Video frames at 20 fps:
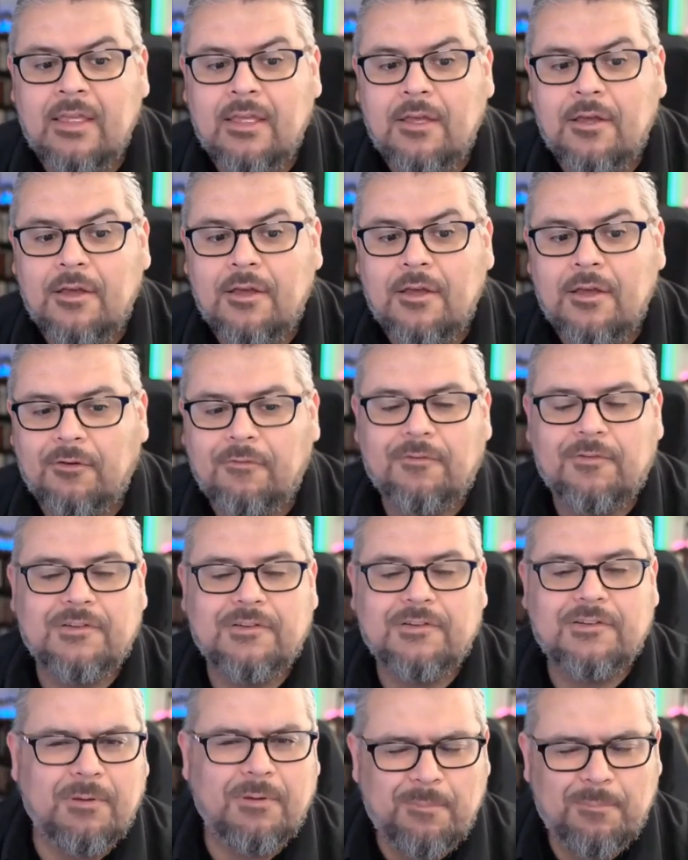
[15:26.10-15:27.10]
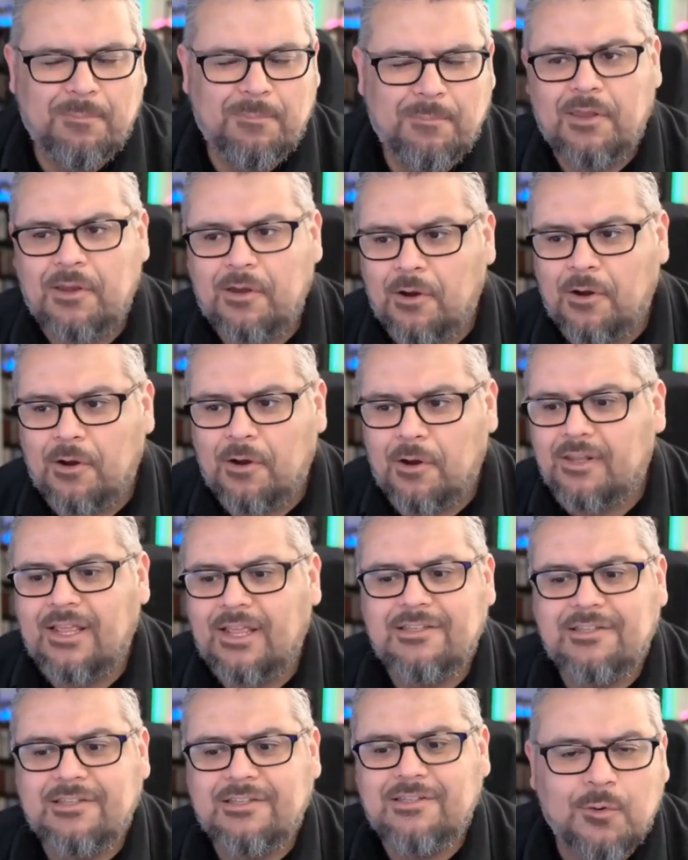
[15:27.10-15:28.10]
But for some people, that's a
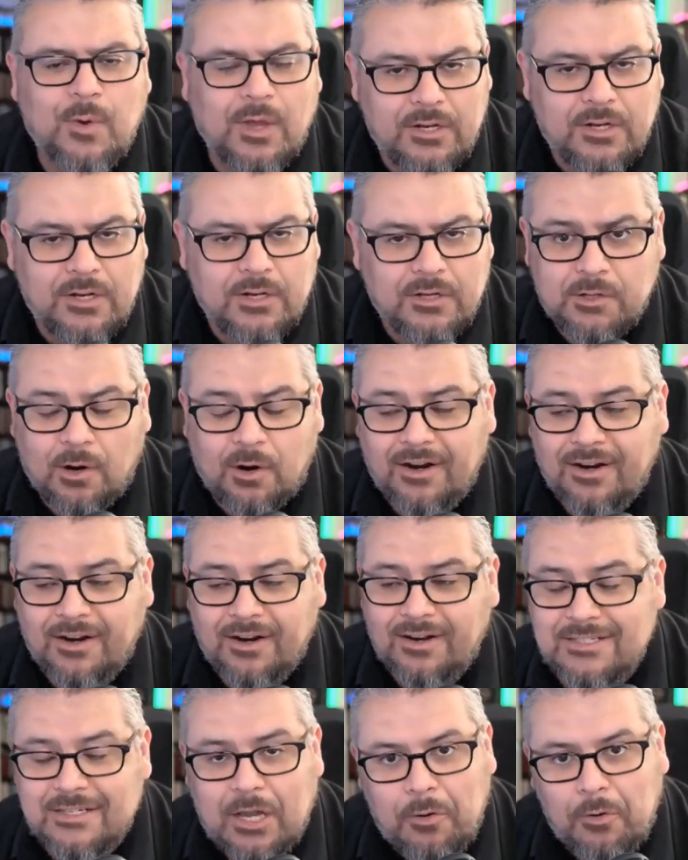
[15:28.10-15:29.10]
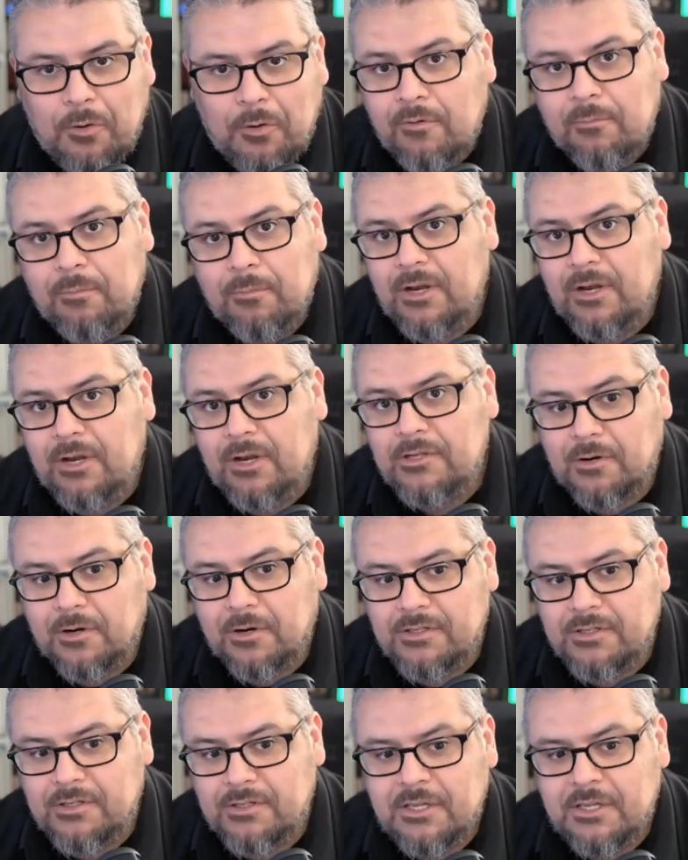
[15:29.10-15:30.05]
good way to start, and that's how everybody starts.